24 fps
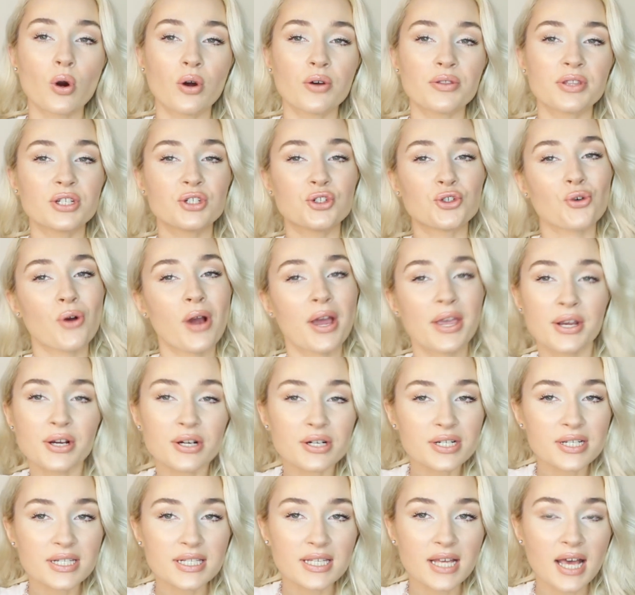on the
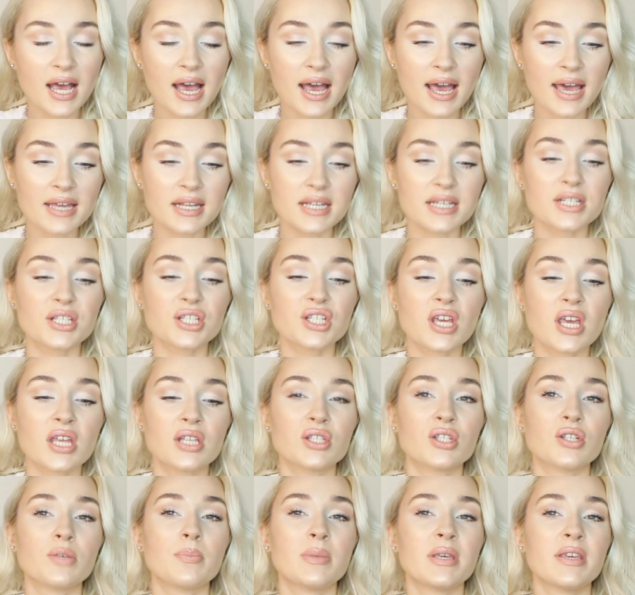drier side and tend
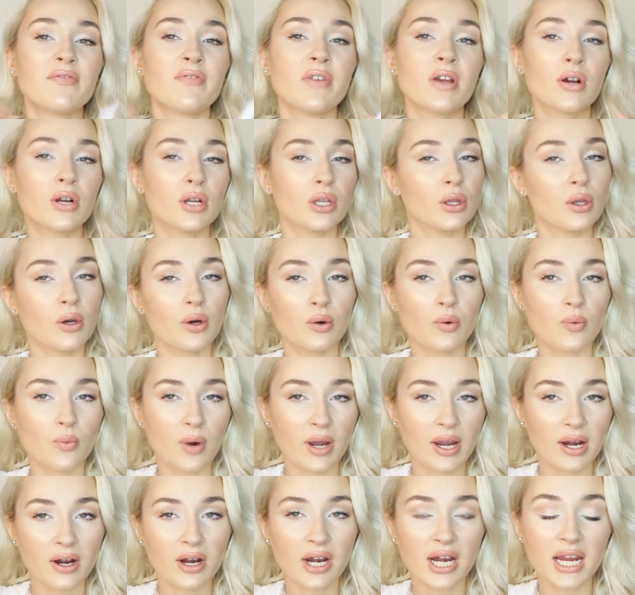to be very long
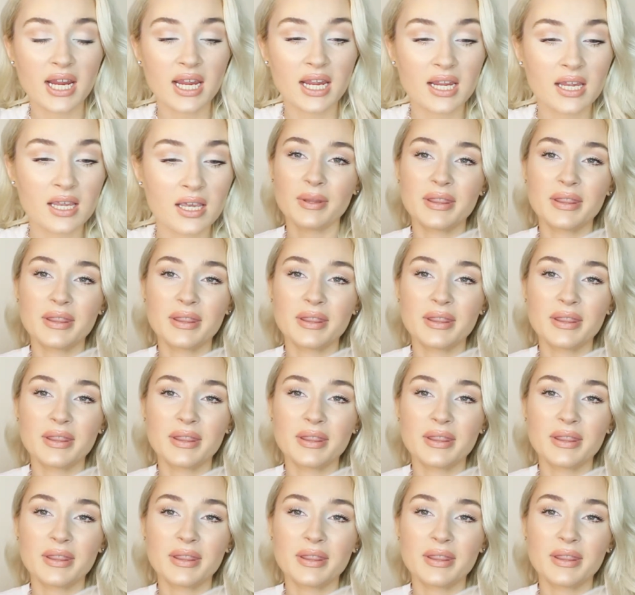wearing.